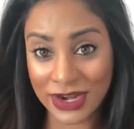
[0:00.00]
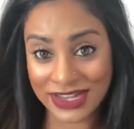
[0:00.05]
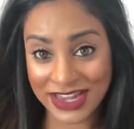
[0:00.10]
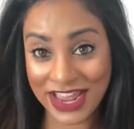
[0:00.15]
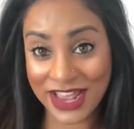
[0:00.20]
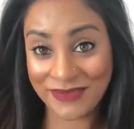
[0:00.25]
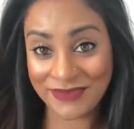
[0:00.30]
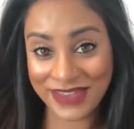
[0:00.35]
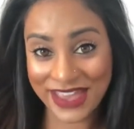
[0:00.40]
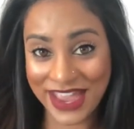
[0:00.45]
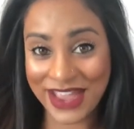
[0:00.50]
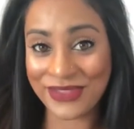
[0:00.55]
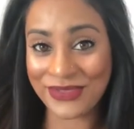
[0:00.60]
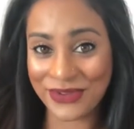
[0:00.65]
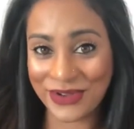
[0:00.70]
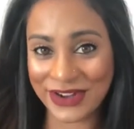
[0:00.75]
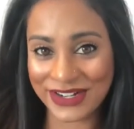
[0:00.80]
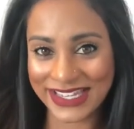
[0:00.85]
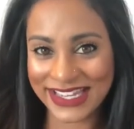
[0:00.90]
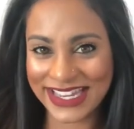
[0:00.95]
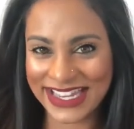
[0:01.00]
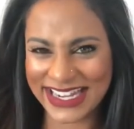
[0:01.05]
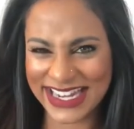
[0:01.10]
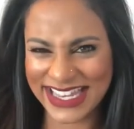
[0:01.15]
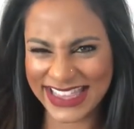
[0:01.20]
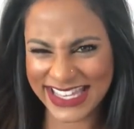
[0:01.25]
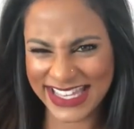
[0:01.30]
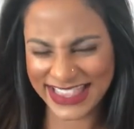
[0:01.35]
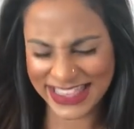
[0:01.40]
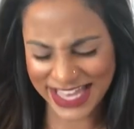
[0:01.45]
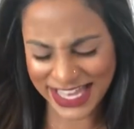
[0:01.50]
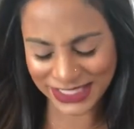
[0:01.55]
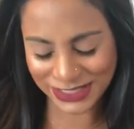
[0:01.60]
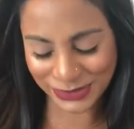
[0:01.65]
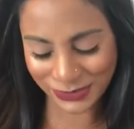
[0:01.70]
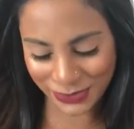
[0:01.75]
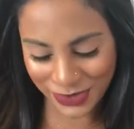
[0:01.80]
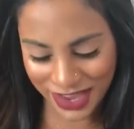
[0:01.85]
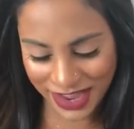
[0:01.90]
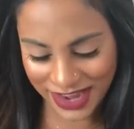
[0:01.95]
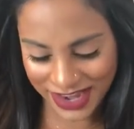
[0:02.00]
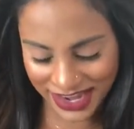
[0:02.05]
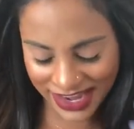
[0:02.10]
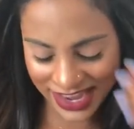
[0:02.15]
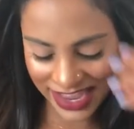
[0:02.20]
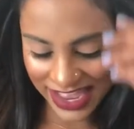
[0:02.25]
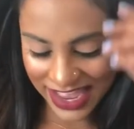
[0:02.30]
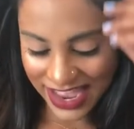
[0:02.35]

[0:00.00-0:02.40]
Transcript: named Kalani, and I think that's why